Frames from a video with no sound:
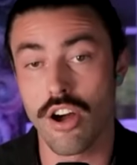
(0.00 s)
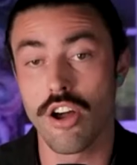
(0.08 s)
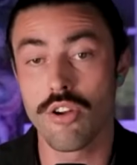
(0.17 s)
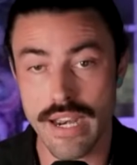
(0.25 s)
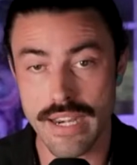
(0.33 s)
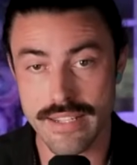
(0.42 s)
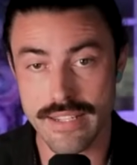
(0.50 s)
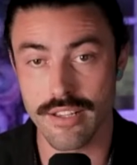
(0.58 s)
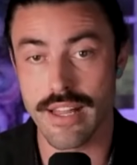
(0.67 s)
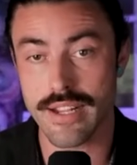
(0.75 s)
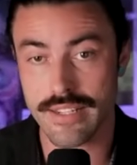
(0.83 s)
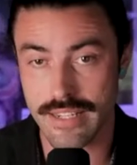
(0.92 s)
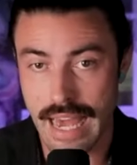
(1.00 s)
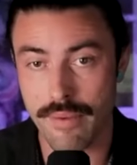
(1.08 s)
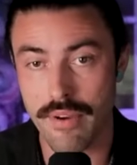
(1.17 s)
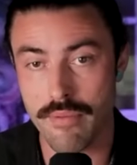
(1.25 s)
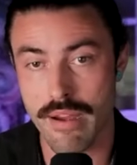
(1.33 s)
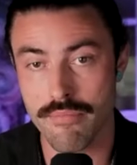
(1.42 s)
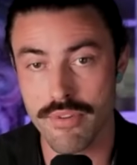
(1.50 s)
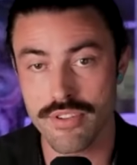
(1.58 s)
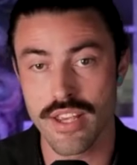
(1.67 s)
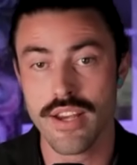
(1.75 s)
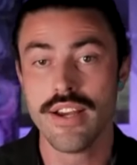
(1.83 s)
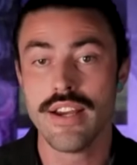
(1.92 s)
already selecting cabinet
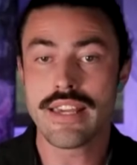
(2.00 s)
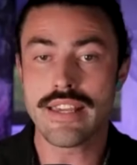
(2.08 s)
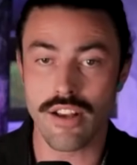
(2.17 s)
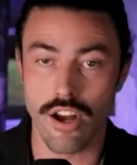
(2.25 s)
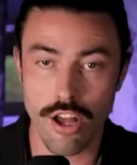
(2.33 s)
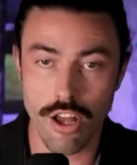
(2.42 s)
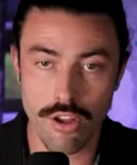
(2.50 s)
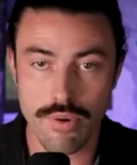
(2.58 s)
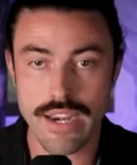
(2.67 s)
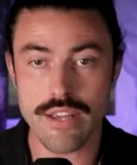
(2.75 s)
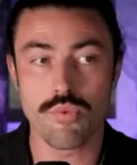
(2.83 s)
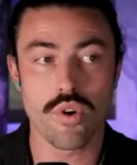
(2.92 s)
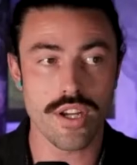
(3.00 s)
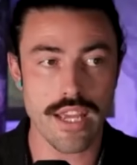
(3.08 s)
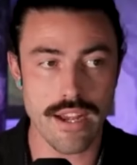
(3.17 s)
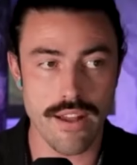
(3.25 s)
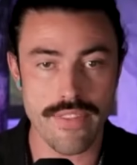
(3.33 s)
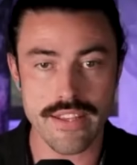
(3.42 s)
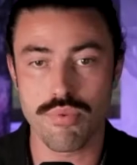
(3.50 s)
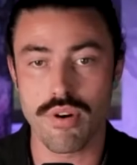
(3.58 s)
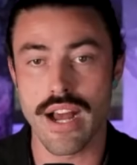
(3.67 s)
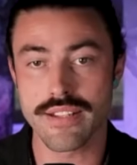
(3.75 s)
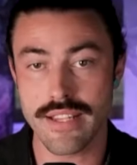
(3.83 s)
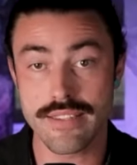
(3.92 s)
members, he's already working on this
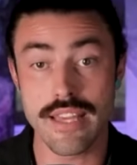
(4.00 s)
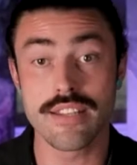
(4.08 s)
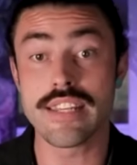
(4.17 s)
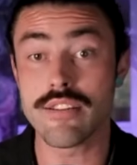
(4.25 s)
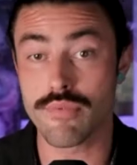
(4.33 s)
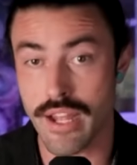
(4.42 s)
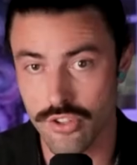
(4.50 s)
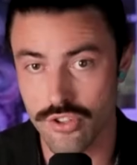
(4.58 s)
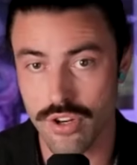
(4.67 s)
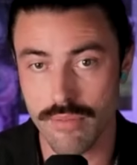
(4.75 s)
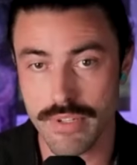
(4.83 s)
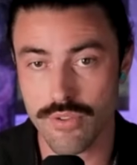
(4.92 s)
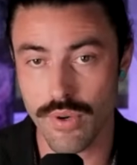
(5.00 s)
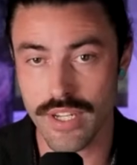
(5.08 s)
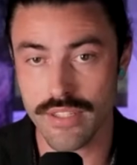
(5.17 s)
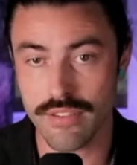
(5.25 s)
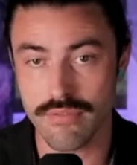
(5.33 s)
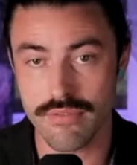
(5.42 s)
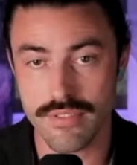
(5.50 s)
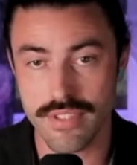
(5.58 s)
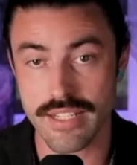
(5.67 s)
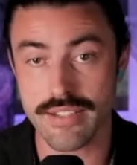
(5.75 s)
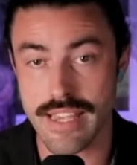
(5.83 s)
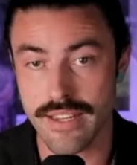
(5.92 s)
process that derailed Trump in
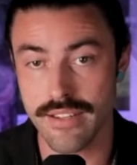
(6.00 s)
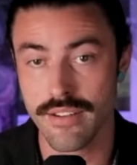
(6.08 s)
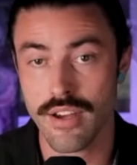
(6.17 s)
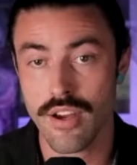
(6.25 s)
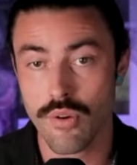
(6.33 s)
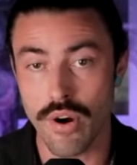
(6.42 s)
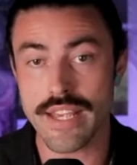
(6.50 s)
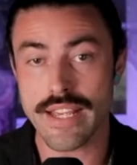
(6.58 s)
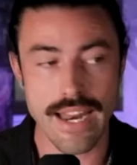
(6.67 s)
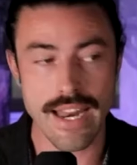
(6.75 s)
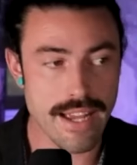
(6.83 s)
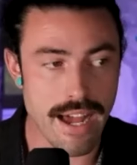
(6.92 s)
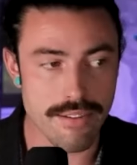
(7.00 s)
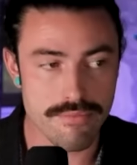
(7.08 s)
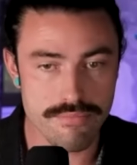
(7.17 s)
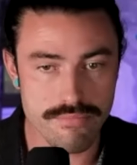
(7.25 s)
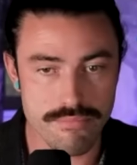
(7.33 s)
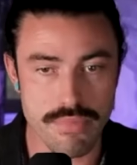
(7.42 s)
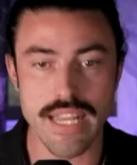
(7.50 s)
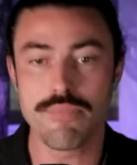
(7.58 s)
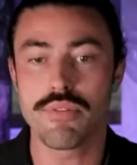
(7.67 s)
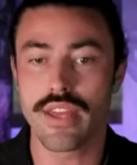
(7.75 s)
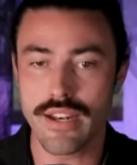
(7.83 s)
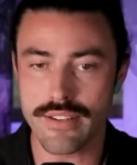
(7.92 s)
2016, where he kind of got
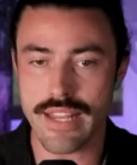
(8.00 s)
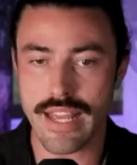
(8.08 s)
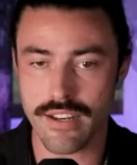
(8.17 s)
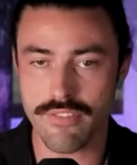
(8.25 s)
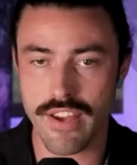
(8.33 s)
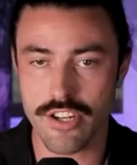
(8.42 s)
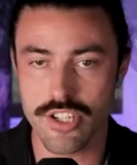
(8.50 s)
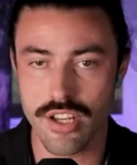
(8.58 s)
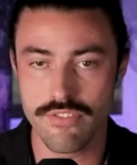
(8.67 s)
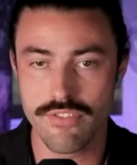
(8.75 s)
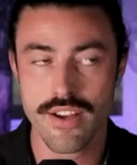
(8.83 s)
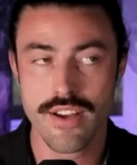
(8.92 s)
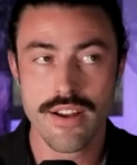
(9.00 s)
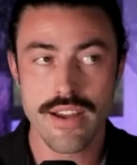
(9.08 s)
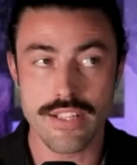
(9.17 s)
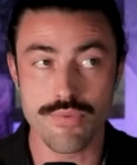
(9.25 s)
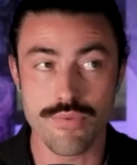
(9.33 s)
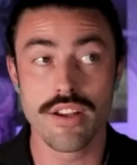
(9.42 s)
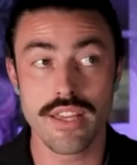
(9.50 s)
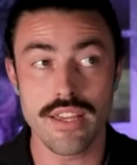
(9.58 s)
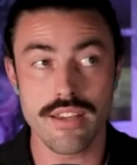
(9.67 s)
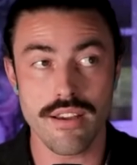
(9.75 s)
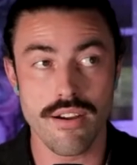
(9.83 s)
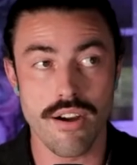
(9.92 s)
manipulated and taken advantage of. It's
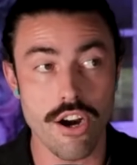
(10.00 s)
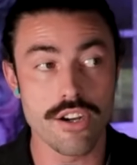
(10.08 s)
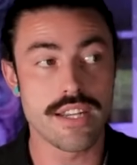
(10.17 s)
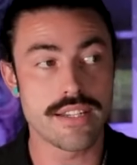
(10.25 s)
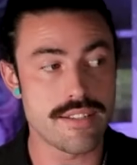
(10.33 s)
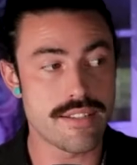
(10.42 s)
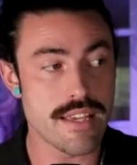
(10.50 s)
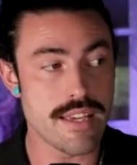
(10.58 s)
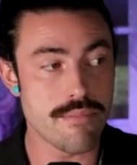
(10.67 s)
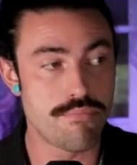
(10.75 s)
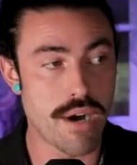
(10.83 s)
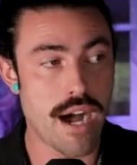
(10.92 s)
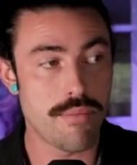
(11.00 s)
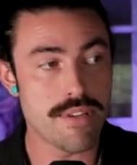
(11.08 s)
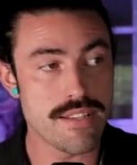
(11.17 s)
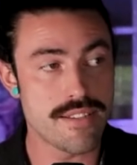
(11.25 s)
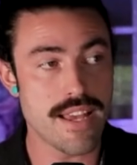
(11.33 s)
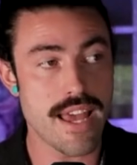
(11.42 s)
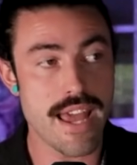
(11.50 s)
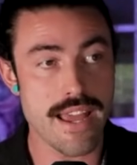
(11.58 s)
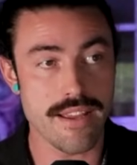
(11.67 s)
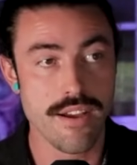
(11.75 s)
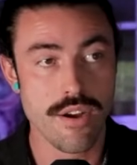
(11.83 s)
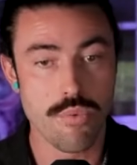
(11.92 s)
really heartening to see Bobby
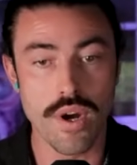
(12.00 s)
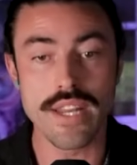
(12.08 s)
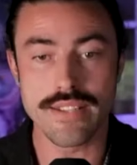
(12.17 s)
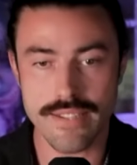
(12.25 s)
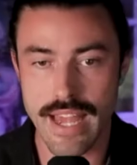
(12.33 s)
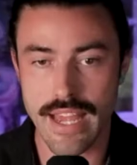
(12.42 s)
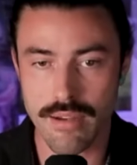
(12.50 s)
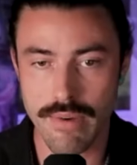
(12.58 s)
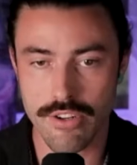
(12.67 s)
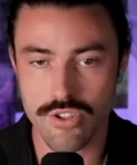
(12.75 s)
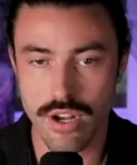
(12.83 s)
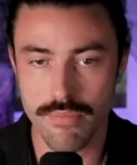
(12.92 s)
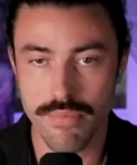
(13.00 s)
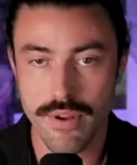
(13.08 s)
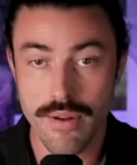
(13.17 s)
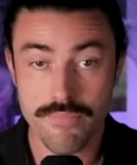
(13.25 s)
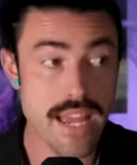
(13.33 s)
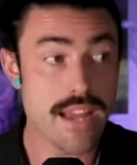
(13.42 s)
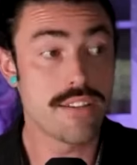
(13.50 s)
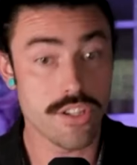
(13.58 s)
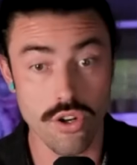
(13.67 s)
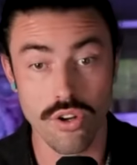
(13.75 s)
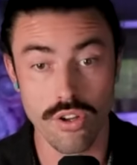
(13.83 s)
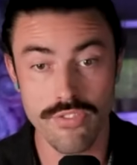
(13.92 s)
say what he's saying about Trump and
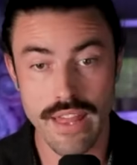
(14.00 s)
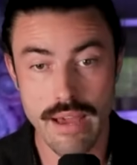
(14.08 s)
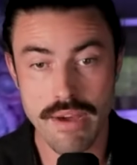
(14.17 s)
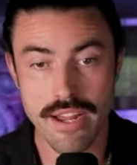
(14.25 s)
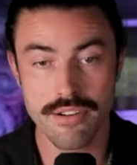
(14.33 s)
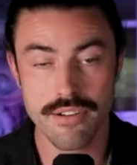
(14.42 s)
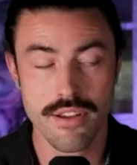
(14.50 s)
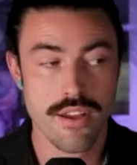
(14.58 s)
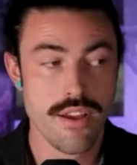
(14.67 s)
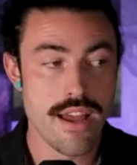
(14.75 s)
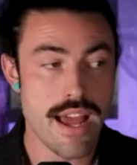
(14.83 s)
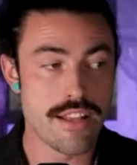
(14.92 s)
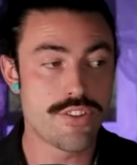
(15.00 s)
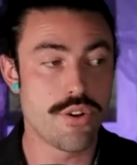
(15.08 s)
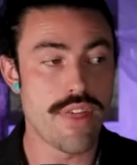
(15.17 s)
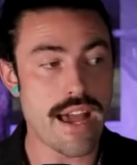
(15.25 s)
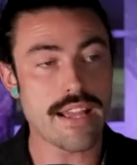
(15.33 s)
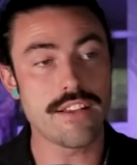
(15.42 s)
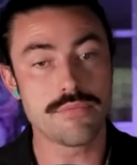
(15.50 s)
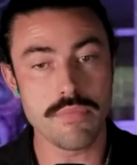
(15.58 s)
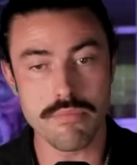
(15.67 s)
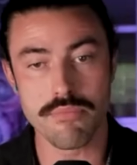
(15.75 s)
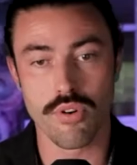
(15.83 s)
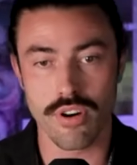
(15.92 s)
Nicole for that matter. And so that gives
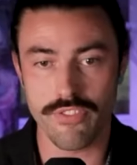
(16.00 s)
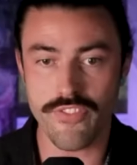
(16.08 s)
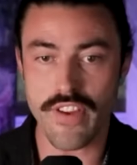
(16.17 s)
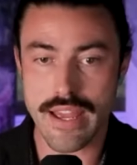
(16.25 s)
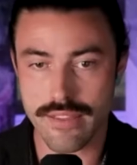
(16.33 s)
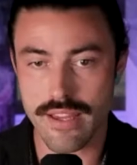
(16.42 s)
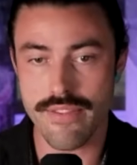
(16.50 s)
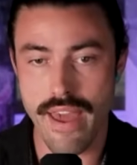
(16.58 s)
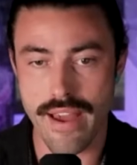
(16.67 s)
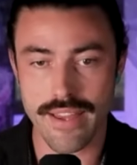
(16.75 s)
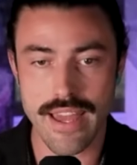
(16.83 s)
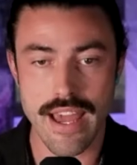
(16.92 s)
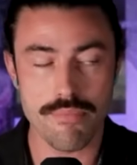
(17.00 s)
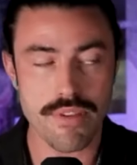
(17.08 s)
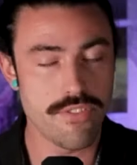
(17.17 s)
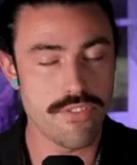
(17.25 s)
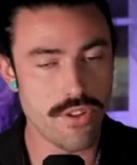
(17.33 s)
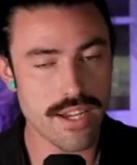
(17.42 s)
me more faith in that camp. Even